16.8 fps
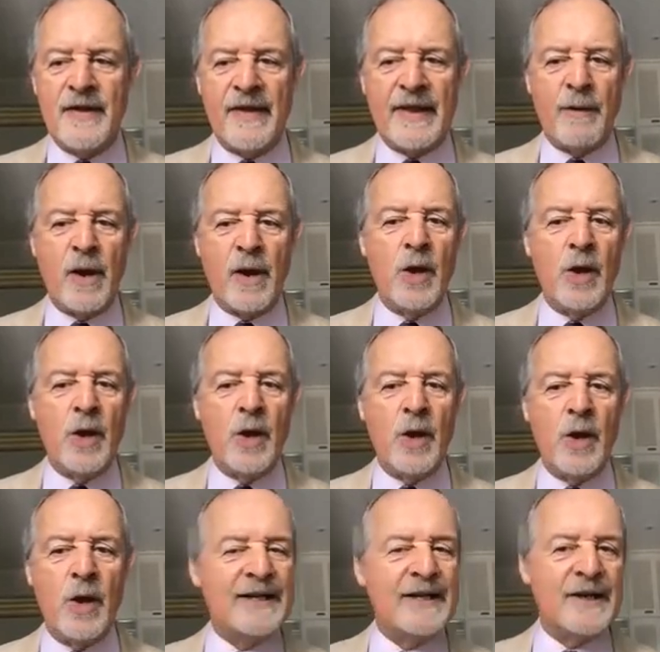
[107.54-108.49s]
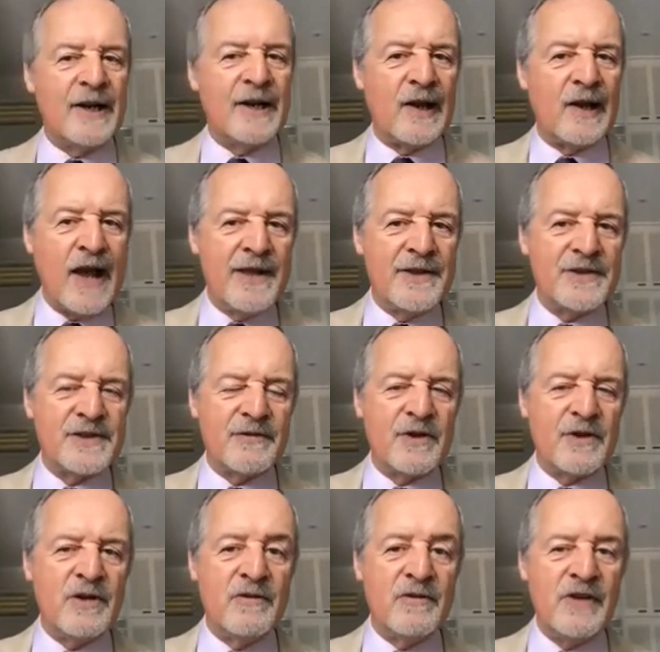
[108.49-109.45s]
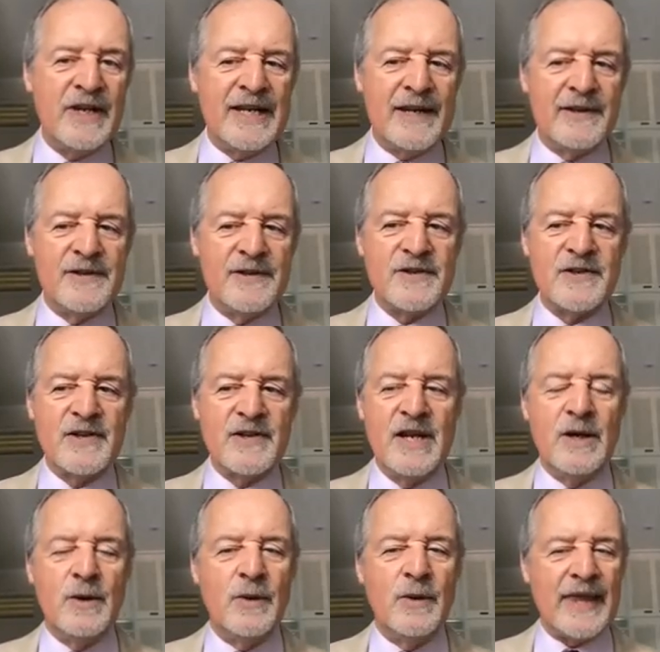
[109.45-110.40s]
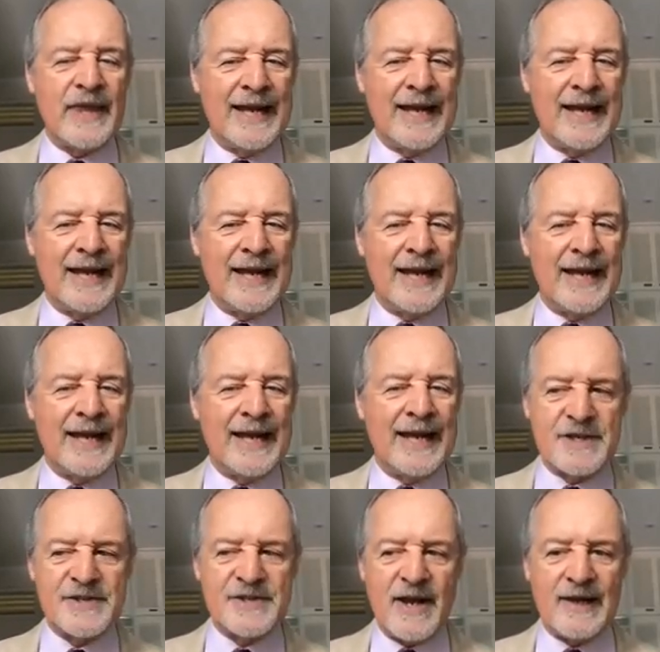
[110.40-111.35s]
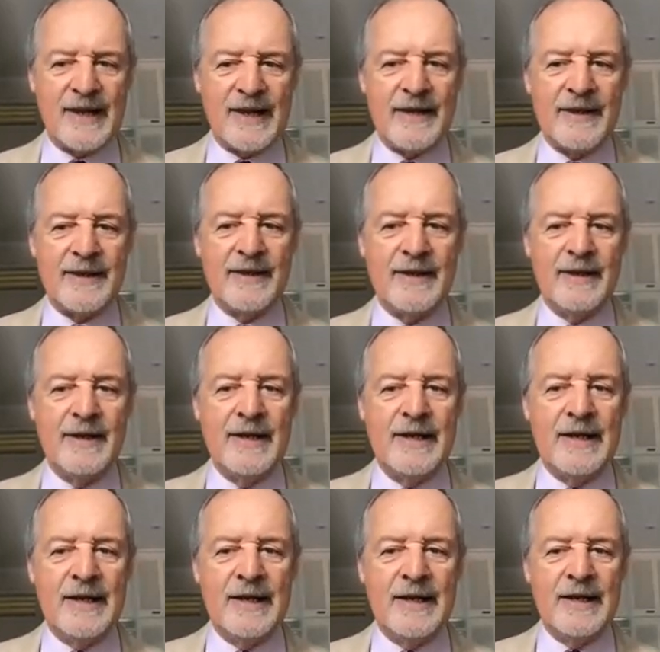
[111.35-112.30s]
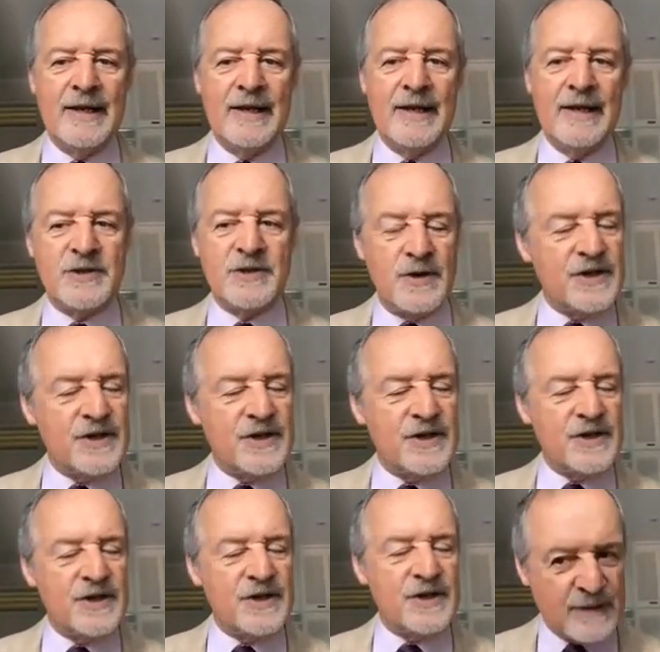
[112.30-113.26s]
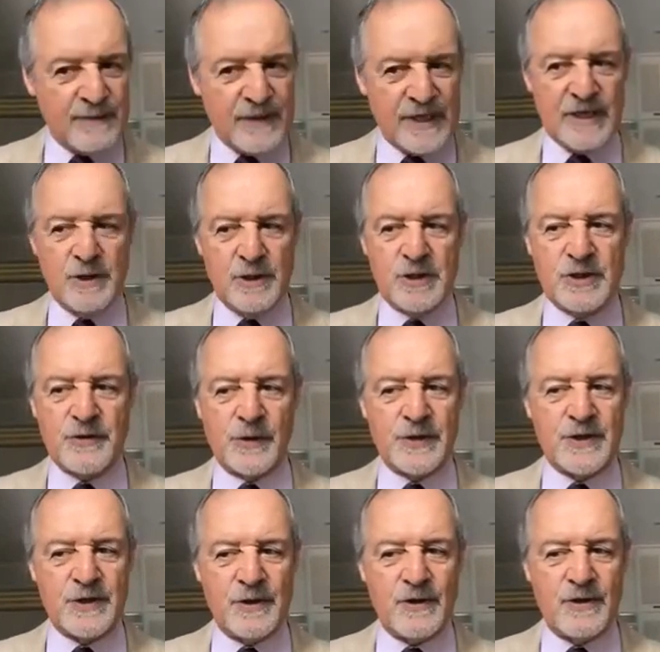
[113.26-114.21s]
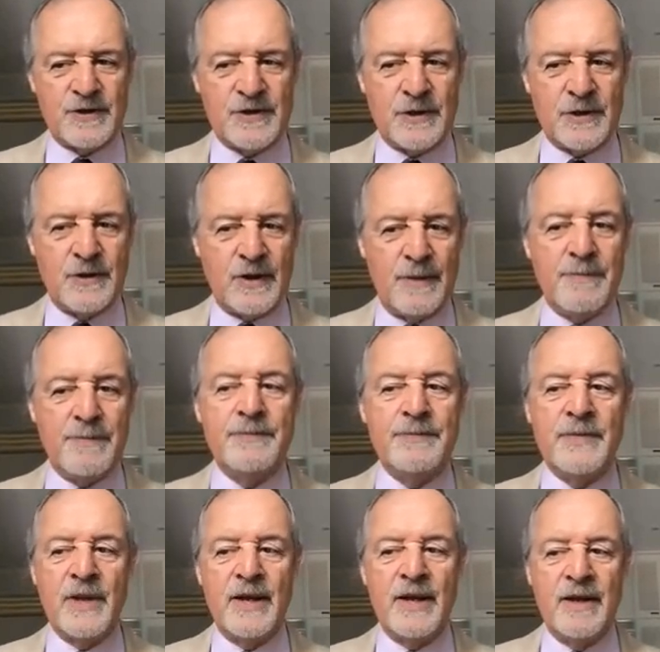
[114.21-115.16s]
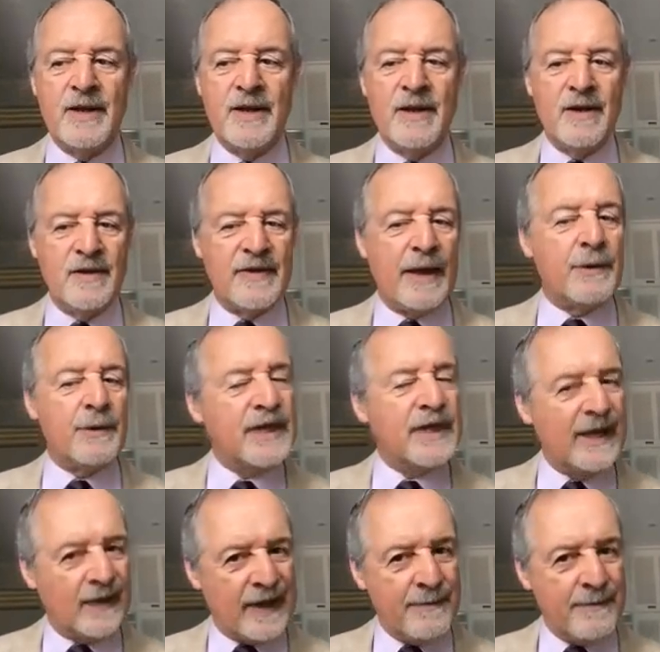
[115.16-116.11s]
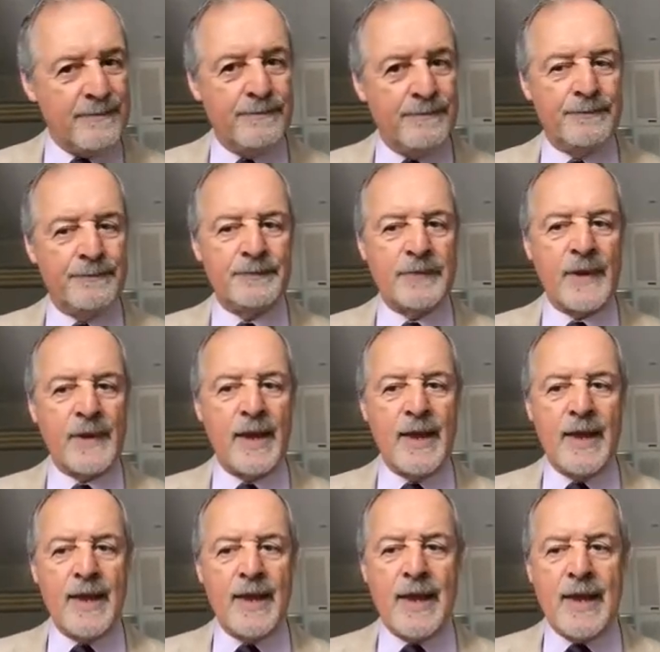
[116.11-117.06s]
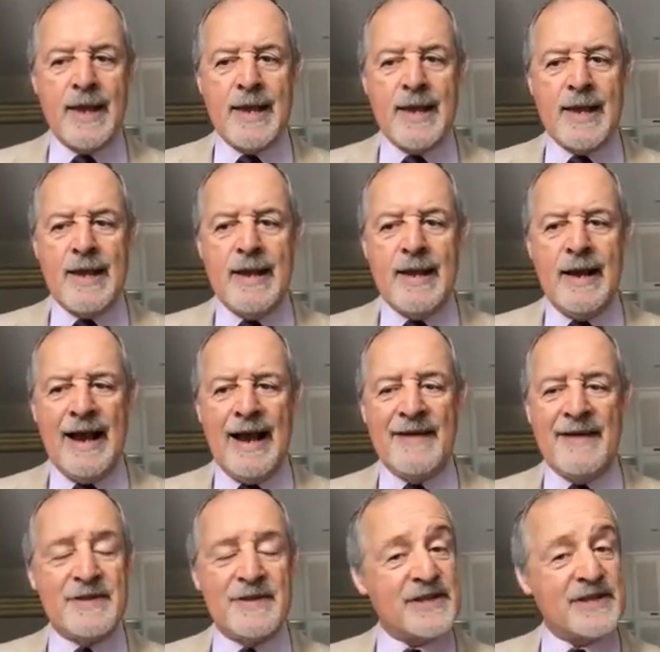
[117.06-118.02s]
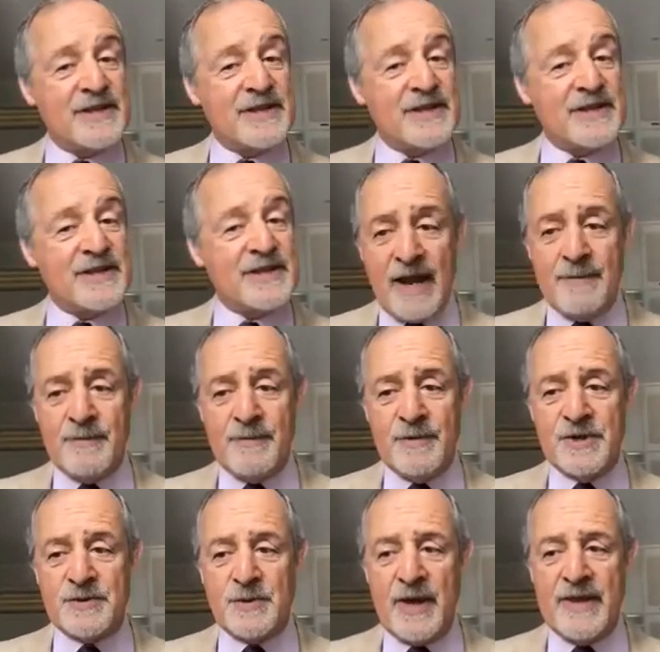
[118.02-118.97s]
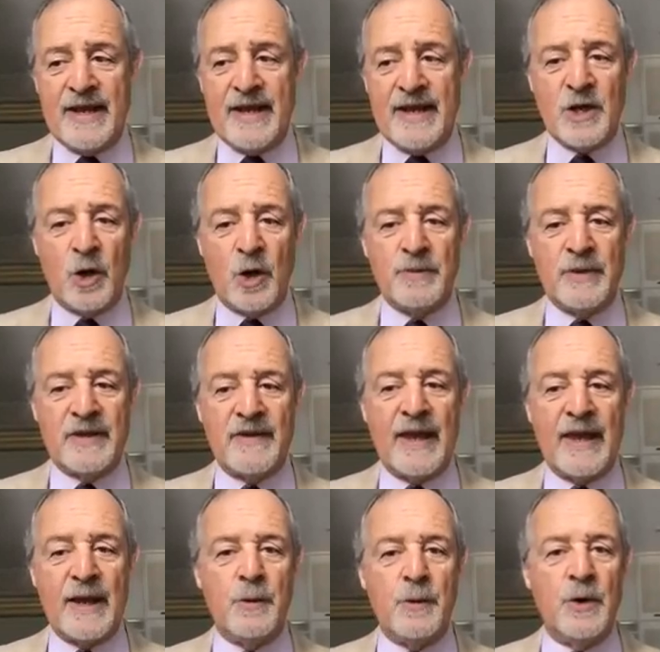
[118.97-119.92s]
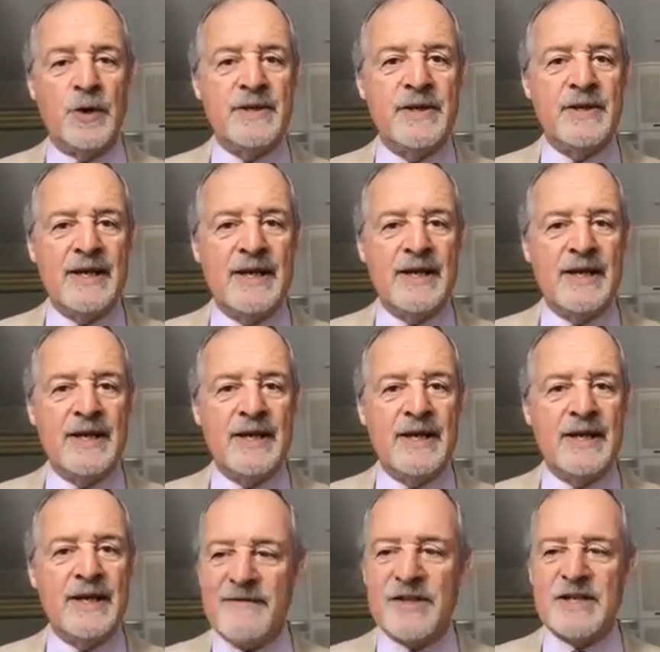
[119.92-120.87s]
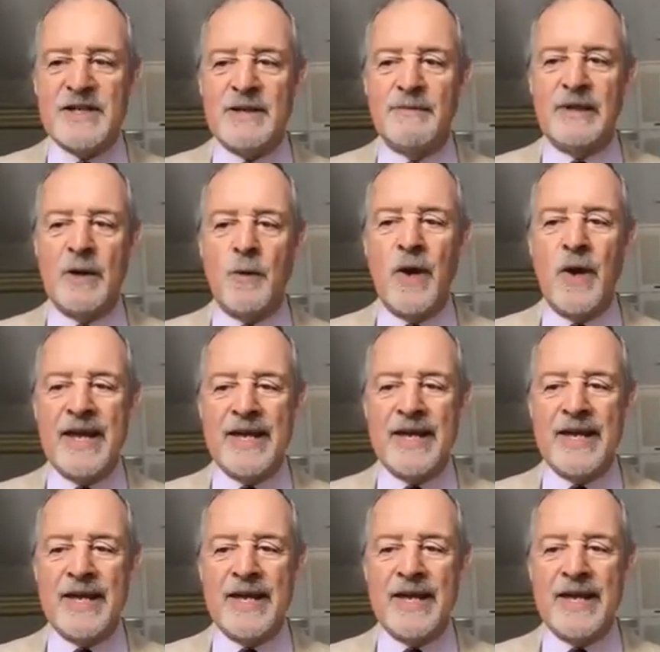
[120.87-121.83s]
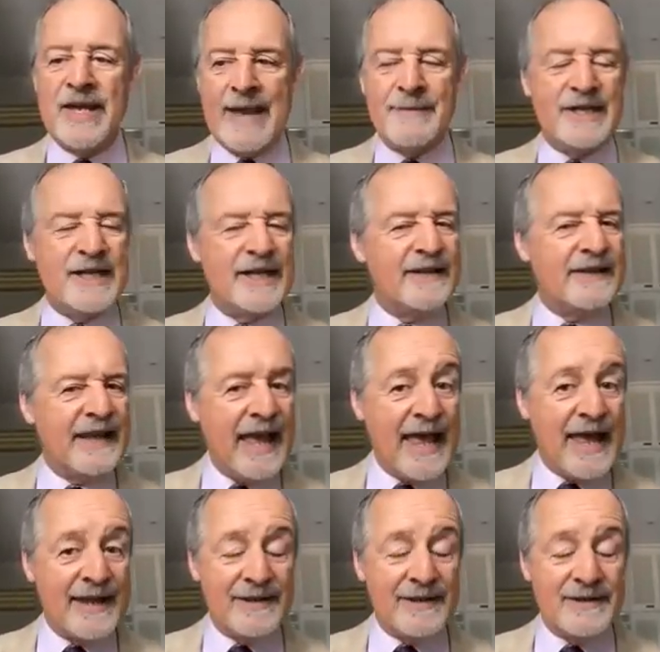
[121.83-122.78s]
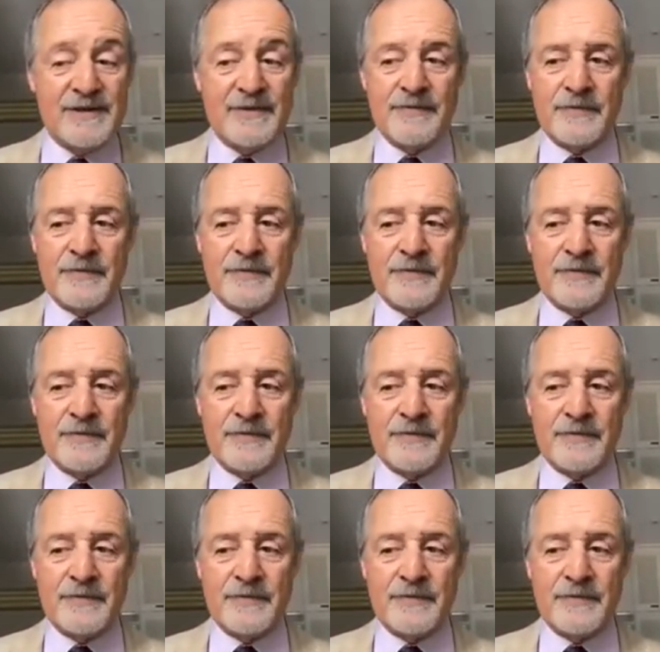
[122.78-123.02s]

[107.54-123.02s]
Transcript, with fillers: that they were only in an alliance of convenience with Ali Abdullah Saleh, but as soon as he ceased to be useful to, to them, they would kill him. And the second time was when they told me that they would inevitably win in Yemen in the end.